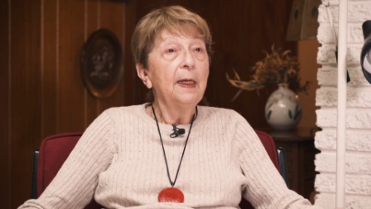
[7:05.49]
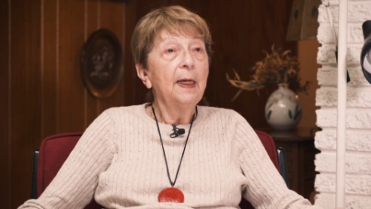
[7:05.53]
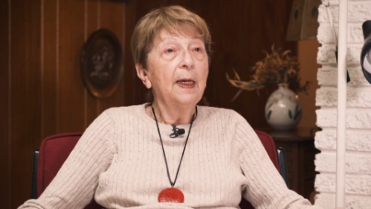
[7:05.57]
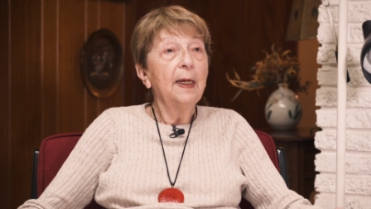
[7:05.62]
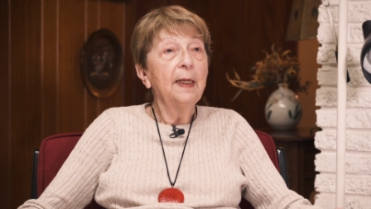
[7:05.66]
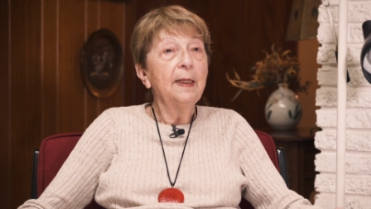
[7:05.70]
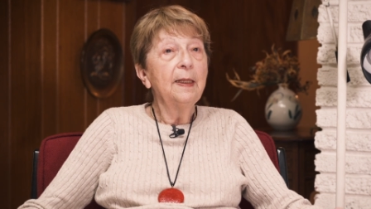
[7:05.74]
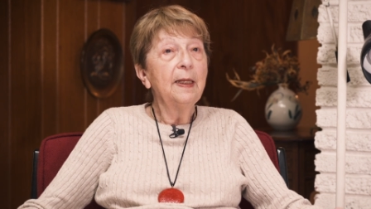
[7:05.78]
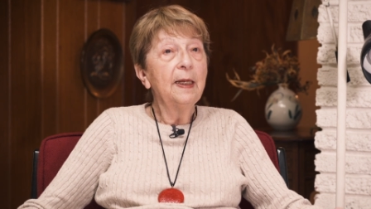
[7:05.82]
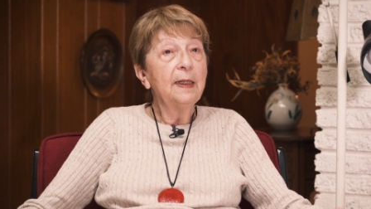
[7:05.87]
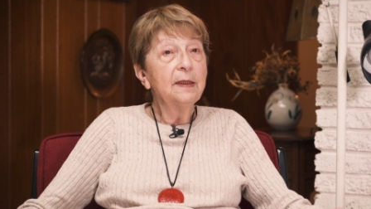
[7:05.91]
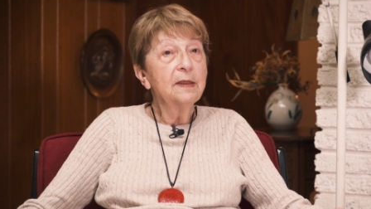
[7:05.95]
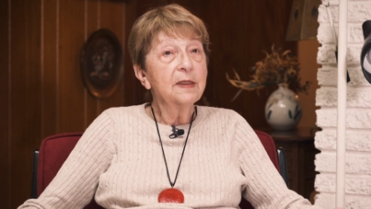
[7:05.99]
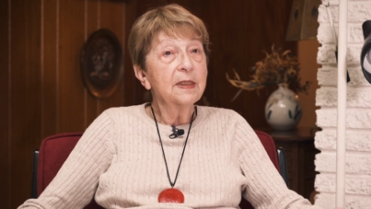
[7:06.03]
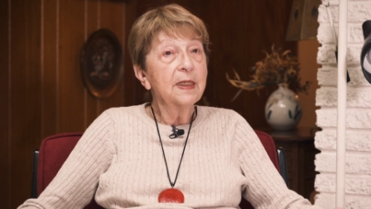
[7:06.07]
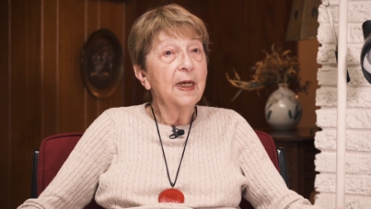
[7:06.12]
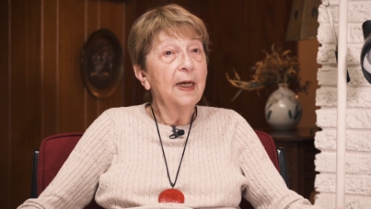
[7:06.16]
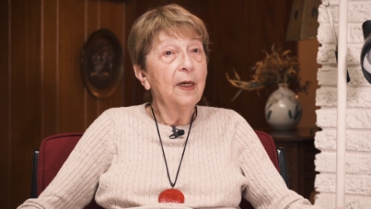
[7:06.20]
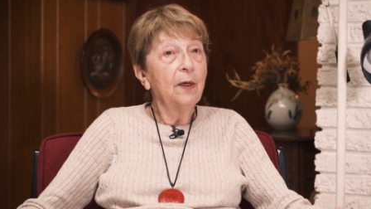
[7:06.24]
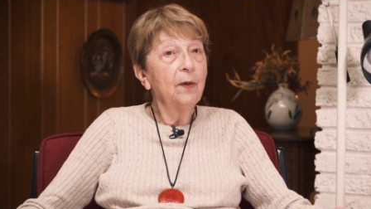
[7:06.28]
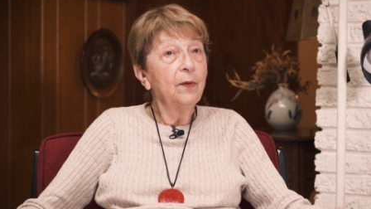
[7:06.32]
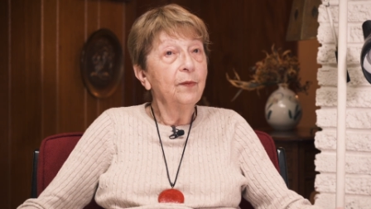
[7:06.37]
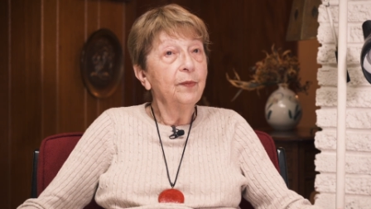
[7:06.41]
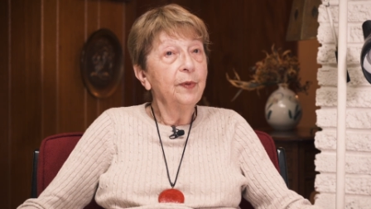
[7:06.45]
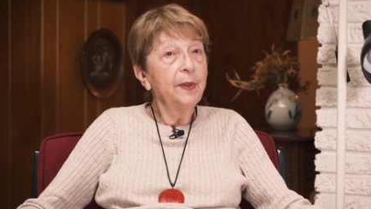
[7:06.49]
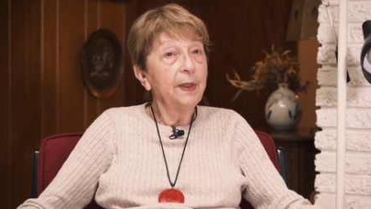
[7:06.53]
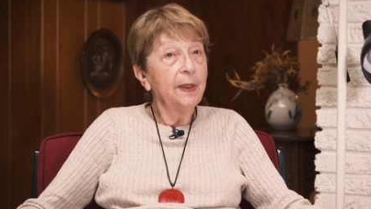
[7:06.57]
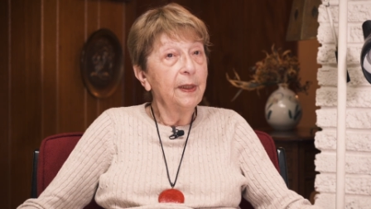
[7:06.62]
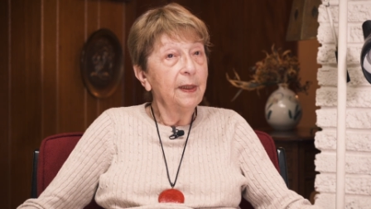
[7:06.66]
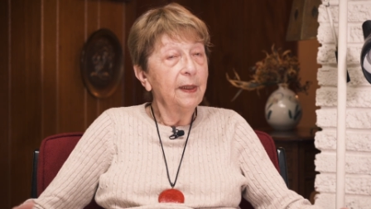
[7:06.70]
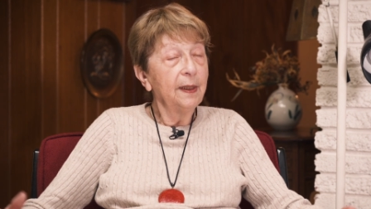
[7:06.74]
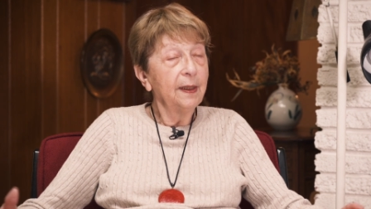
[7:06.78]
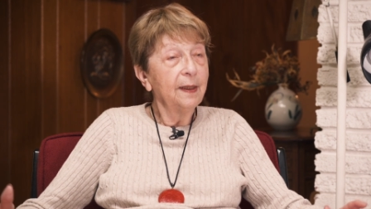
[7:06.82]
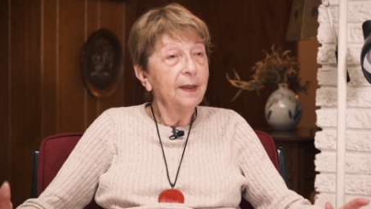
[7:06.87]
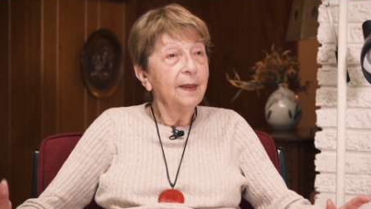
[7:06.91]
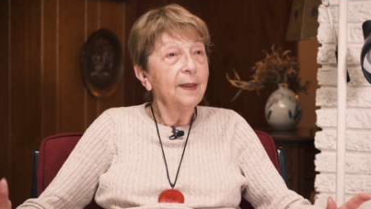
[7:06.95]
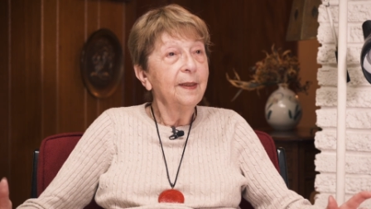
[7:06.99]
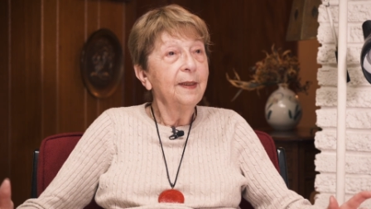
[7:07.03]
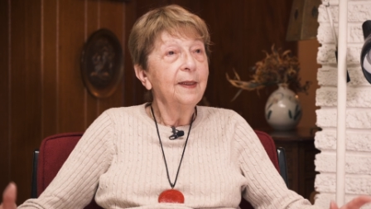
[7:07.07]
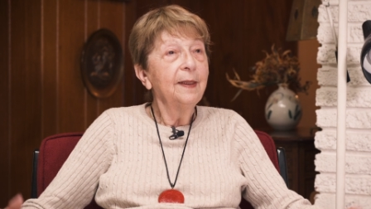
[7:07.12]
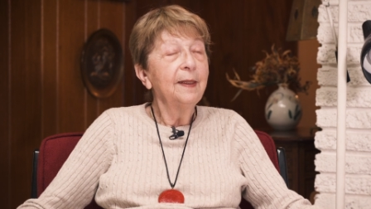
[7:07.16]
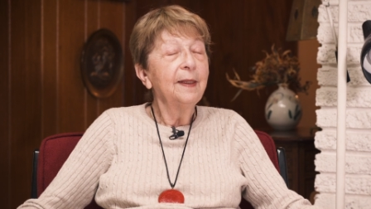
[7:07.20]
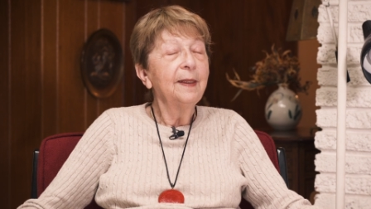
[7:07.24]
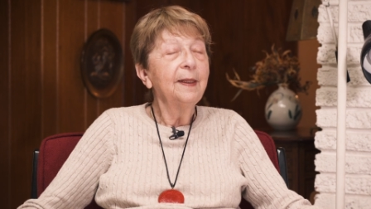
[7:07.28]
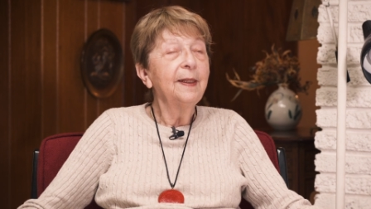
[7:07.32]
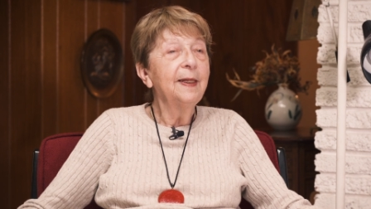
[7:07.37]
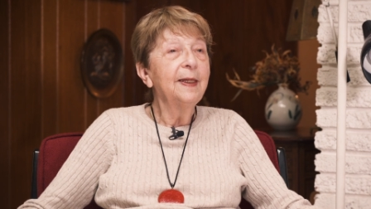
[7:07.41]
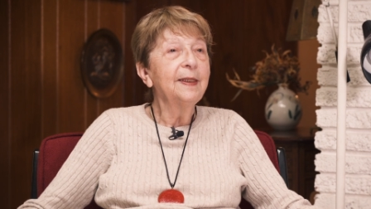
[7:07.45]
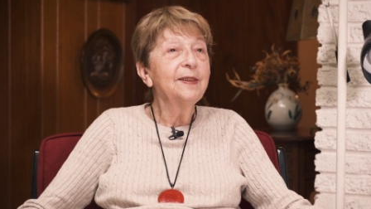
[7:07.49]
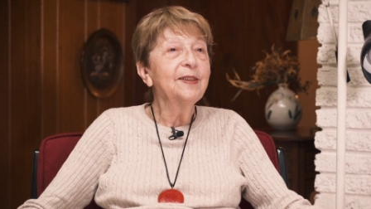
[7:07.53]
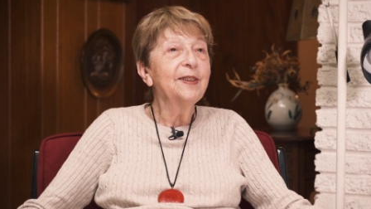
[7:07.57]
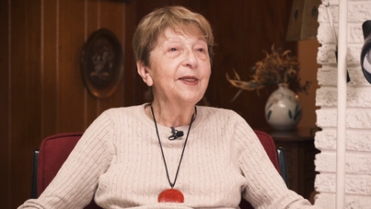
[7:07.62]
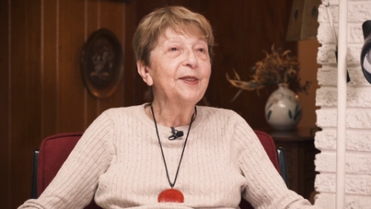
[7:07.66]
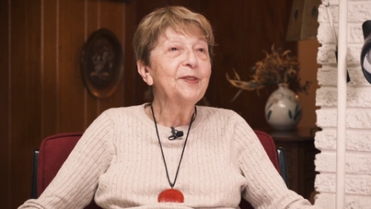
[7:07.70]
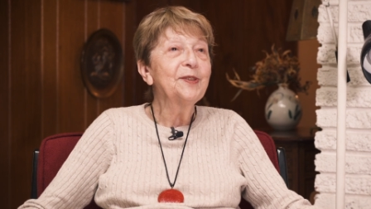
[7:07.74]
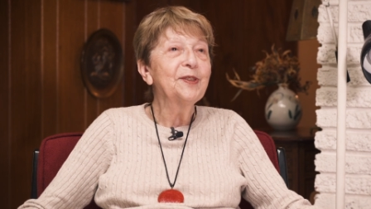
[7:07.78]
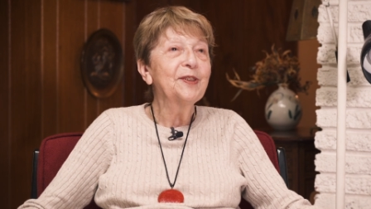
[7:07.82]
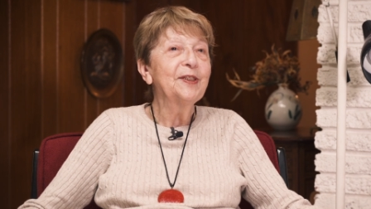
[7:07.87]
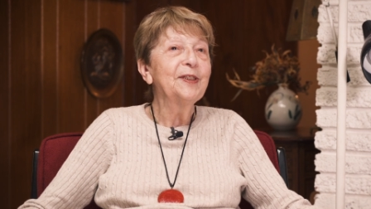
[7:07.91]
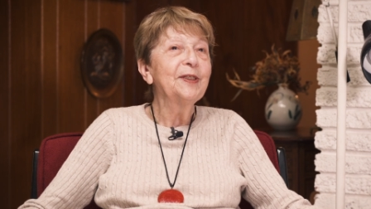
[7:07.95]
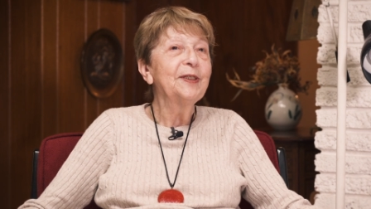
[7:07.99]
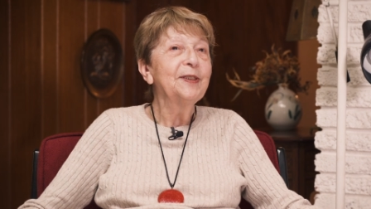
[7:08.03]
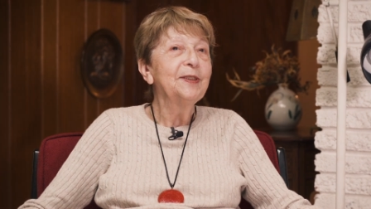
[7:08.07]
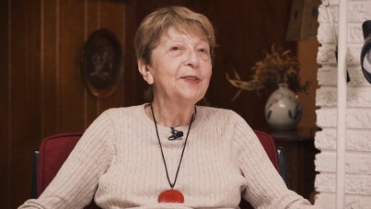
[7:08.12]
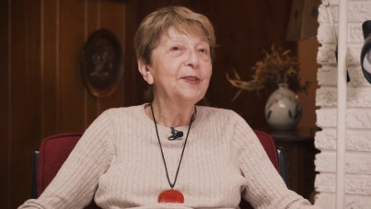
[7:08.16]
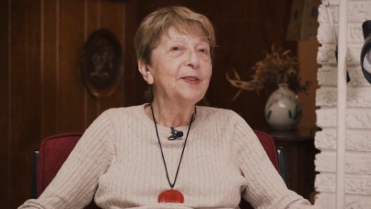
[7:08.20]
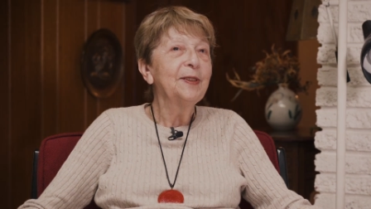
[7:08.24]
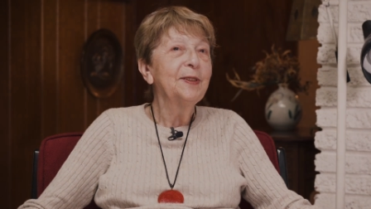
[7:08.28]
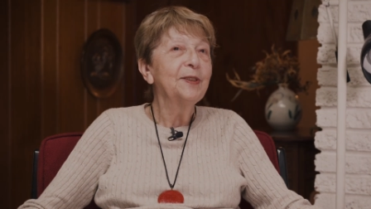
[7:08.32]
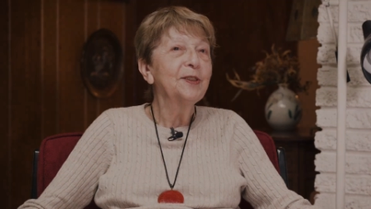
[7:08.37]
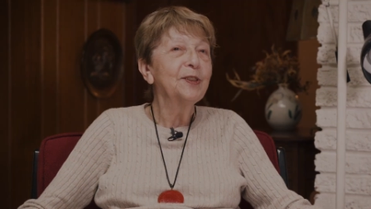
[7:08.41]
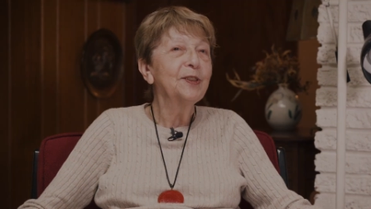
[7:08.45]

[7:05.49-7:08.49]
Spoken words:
And that's how we existed and